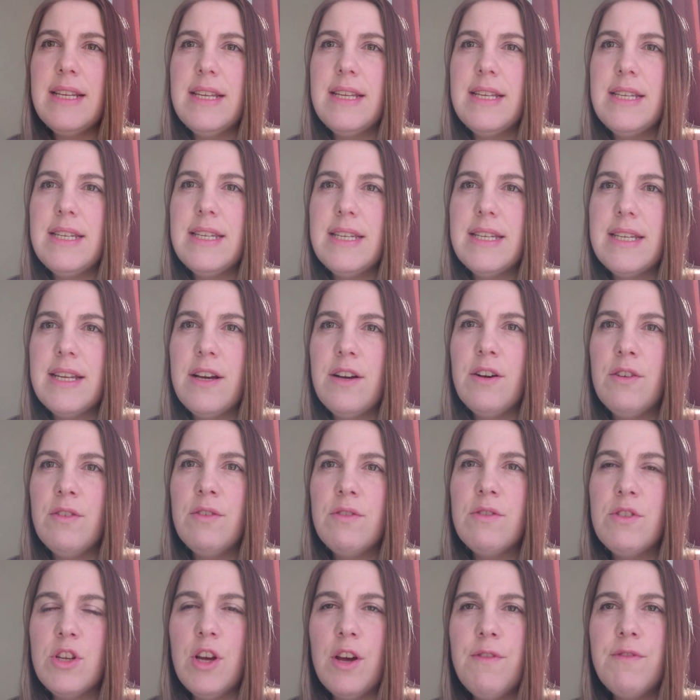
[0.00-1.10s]
It's
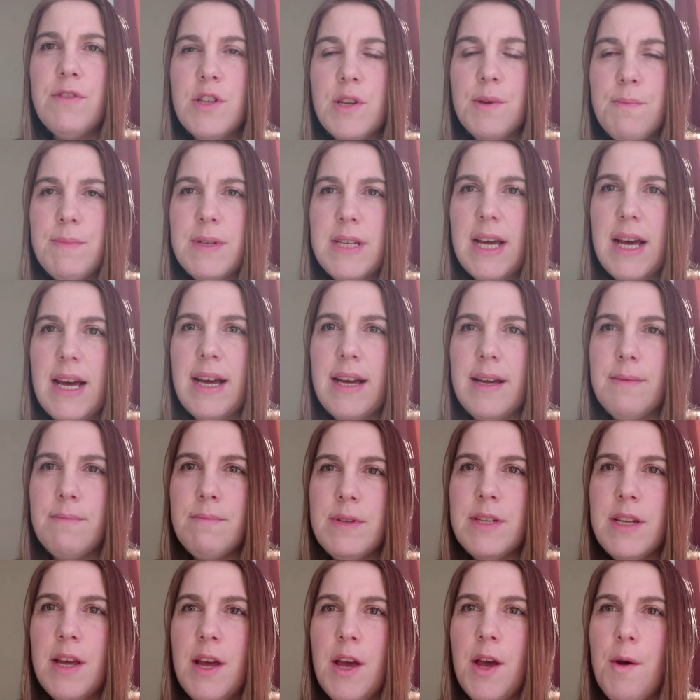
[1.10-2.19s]
still tough
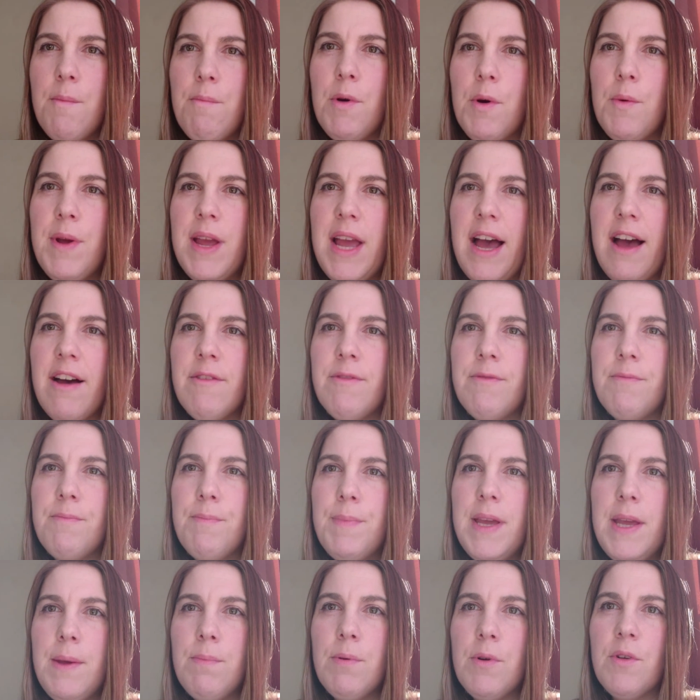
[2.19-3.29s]
sometimes, but we have
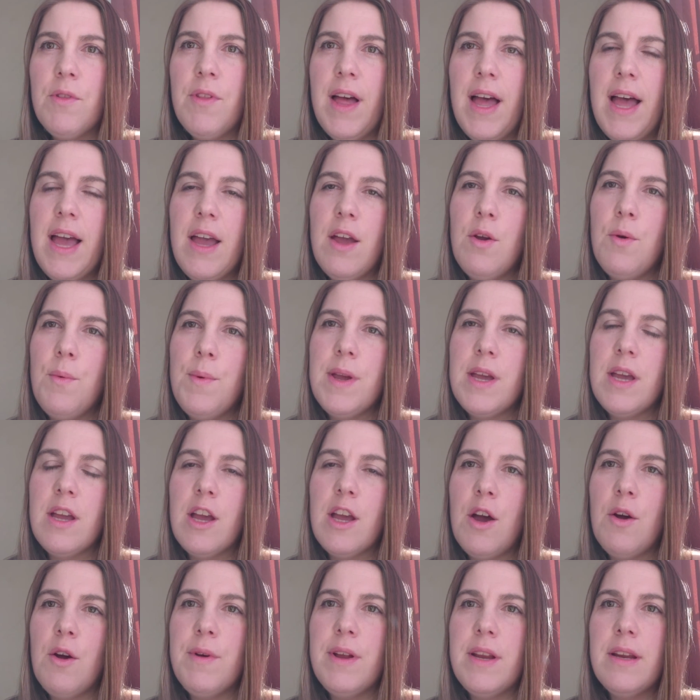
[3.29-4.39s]
people there who we can
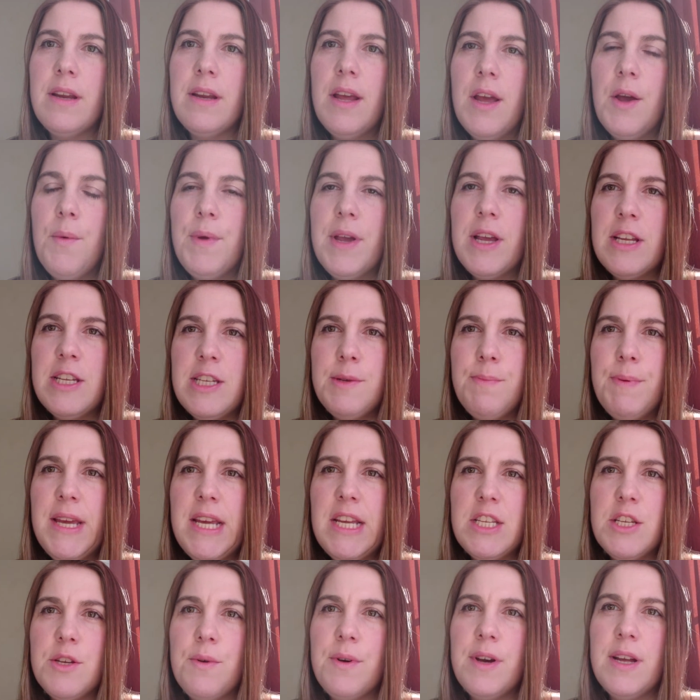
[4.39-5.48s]
go and we can
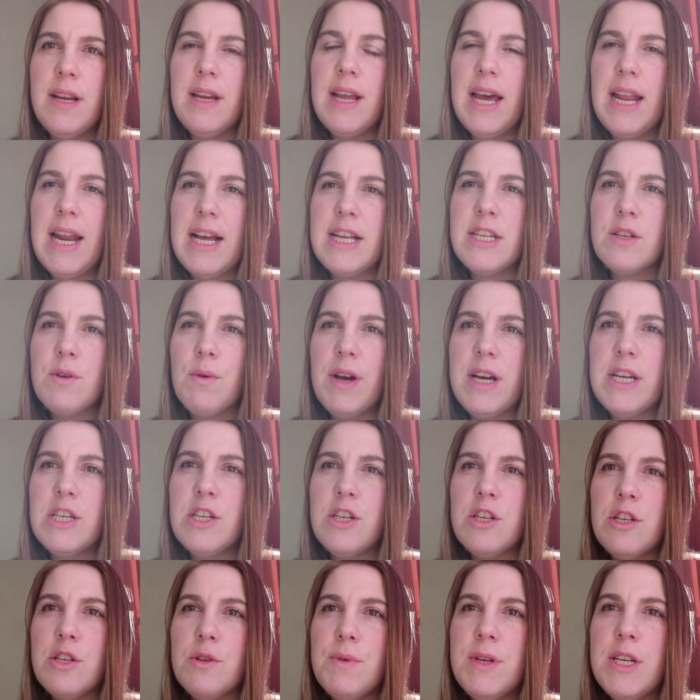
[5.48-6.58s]
speak to and ask
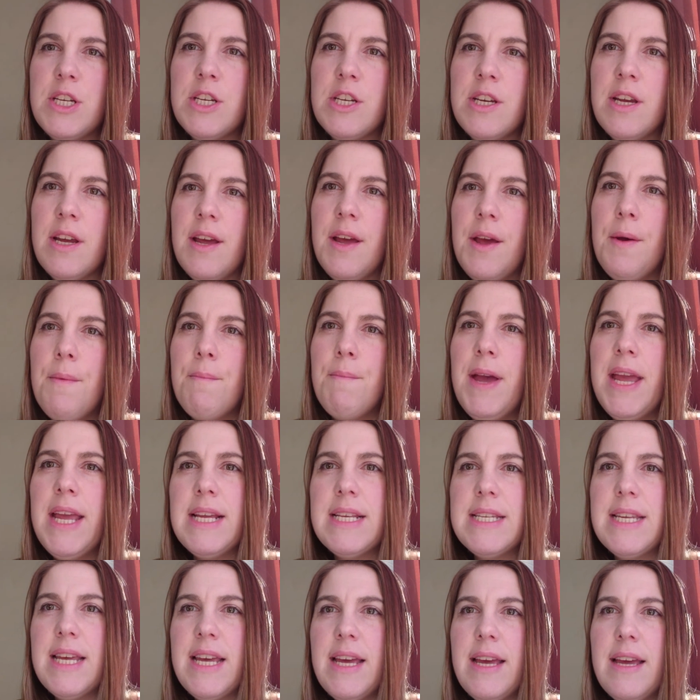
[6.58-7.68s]
questions, which
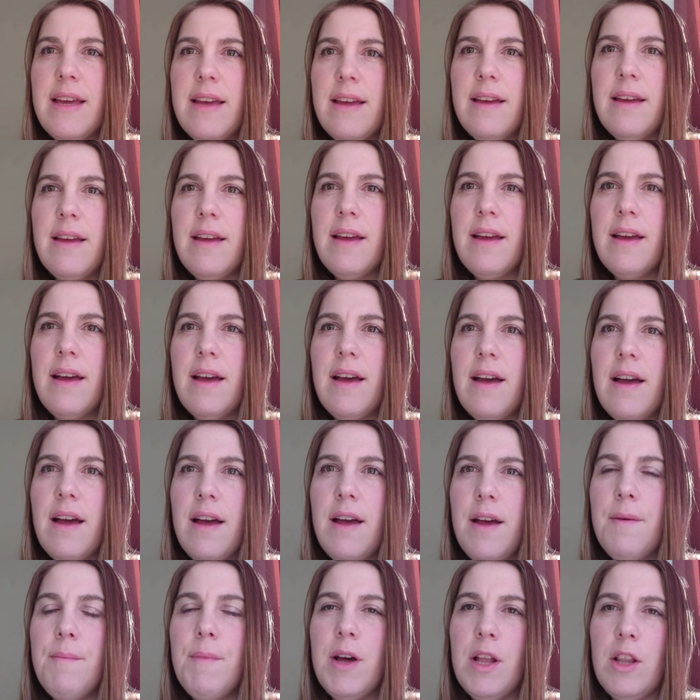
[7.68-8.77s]
makes it
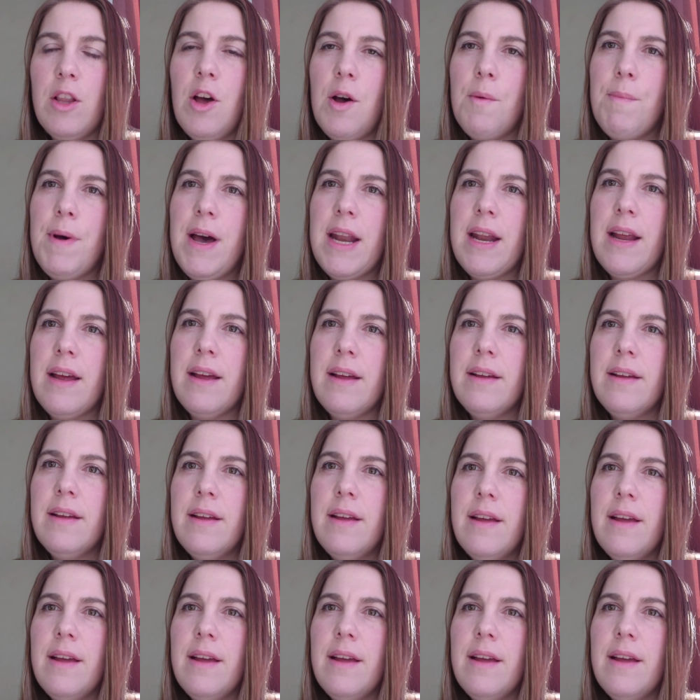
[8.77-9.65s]
a lot better.